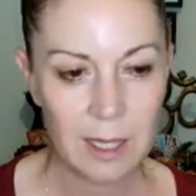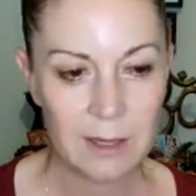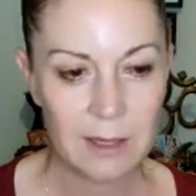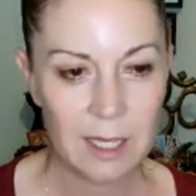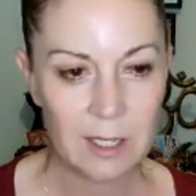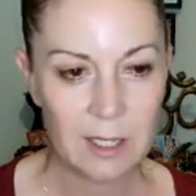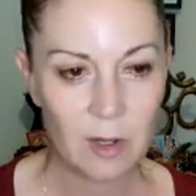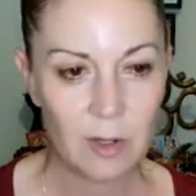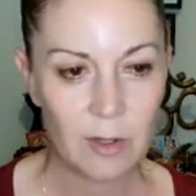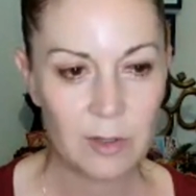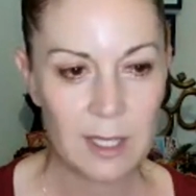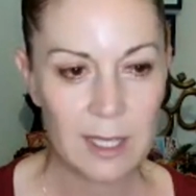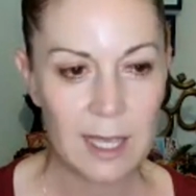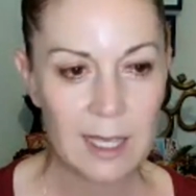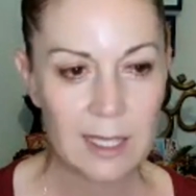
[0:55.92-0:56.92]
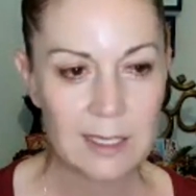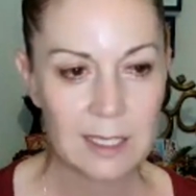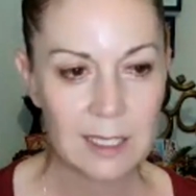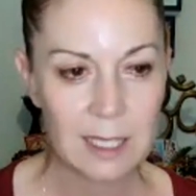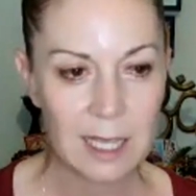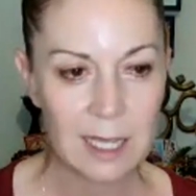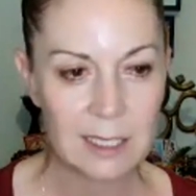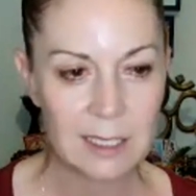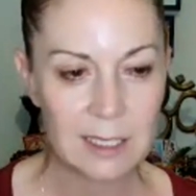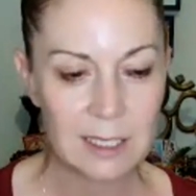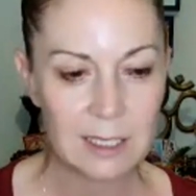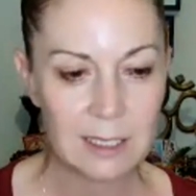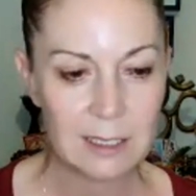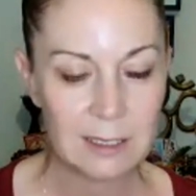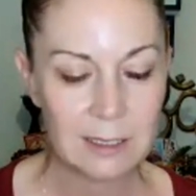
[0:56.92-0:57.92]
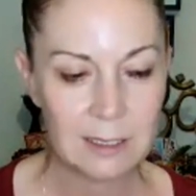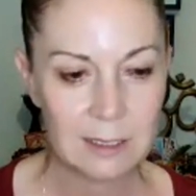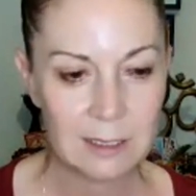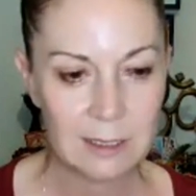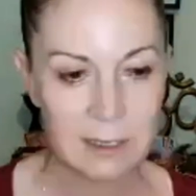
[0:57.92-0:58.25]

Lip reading: And then on the exhalation,